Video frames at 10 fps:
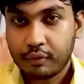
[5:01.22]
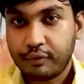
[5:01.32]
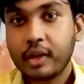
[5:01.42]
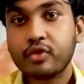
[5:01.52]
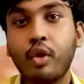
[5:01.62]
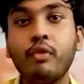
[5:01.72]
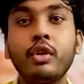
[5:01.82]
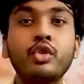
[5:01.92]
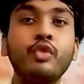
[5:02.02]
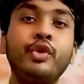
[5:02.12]
Fast
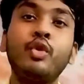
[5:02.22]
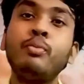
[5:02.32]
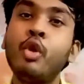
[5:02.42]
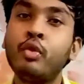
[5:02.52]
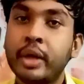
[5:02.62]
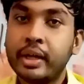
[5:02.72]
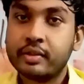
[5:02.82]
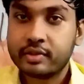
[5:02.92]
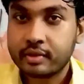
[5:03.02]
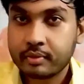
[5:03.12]
forward to few more weeks,
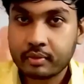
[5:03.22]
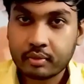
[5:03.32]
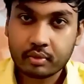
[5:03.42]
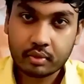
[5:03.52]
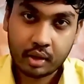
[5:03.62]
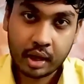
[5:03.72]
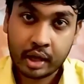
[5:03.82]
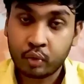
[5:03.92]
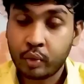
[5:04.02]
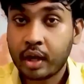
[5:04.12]

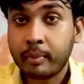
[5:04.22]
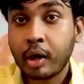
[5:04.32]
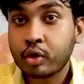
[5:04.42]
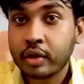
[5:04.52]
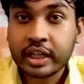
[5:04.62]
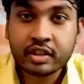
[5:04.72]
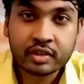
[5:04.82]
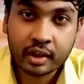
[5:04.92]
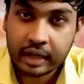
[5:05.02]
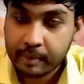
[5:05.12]
and we are about to reach
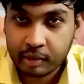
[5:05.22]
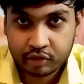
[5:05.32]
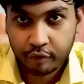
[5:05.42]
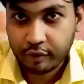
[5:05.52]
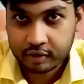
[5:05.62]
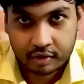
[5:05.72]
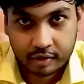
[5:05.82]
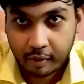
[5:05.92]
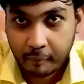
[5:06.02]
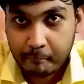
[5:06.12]
the climax of our
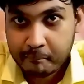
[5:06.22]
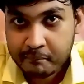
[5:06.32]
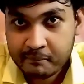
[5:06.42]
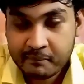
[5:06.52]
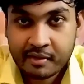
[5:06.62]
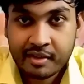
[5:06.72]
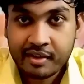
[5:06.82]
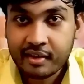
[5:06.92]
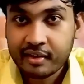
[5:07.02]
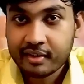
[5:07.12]
thriller.
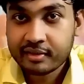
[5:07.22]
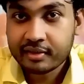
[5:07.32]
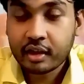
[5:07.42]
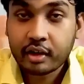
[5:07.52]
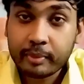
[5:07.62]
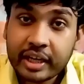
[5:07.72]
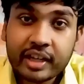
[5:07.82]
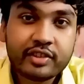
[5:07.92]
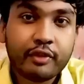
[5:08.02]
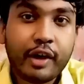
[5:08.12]
The remaining
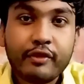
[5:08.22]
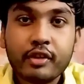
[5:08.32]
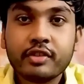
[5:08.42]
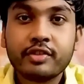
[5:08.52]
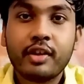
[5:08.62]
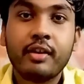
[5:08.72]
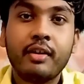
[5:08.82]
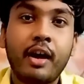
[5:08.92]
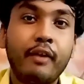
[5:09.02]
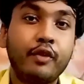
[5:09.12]
survivors
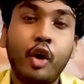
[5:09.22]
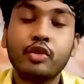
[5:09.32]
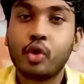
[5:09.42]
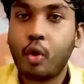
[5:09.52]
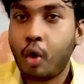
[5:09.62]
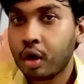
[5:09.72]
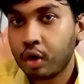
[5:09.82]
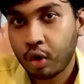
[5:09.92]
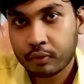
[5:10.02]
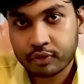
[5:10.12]
have lost all
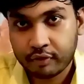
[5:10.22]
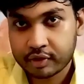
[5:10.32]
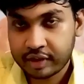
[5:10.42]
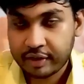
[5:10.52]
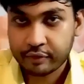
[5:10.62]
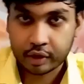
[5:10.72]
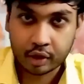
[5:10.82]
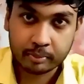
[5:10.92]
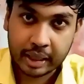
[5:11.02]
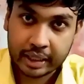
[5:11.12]
hopes of a safe
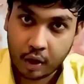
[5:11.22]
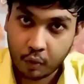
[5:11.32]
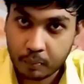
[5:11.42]
return by now.